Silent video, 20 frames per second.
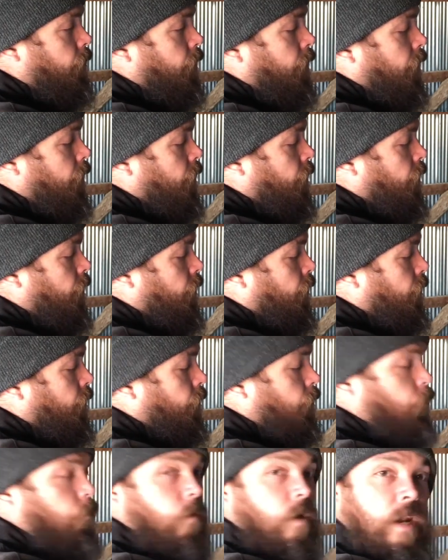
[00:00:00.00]
Either
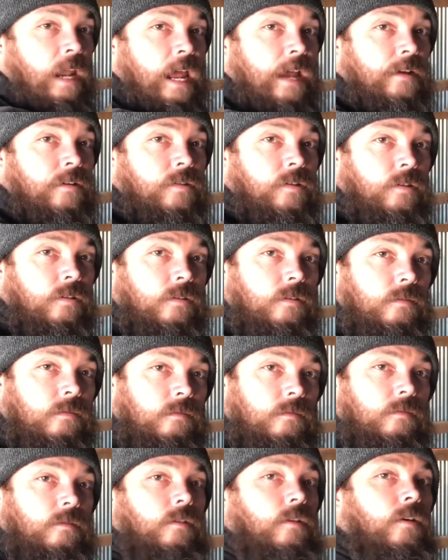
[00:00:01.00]
one
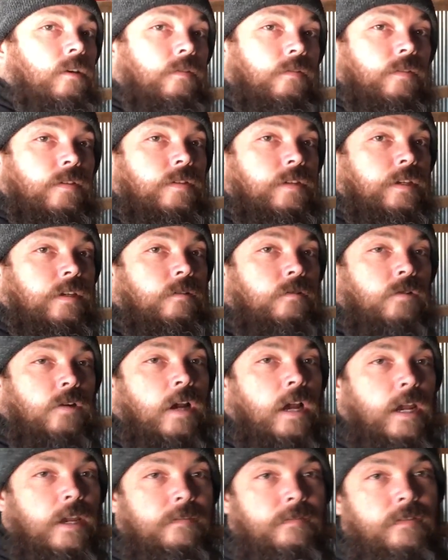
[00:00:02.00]
axle for the single
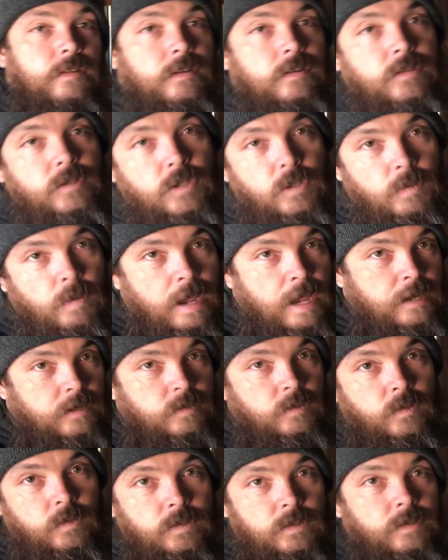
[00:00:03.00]
drive, two
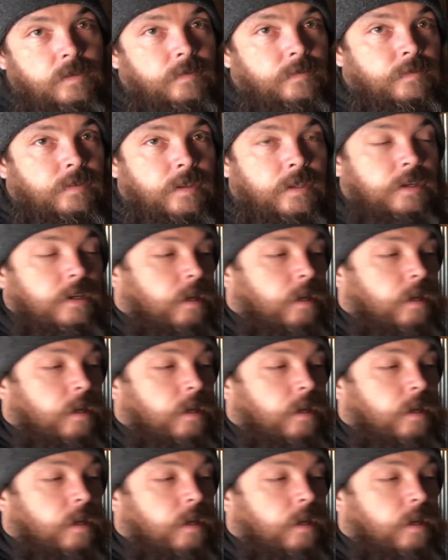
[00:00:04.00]
axles for the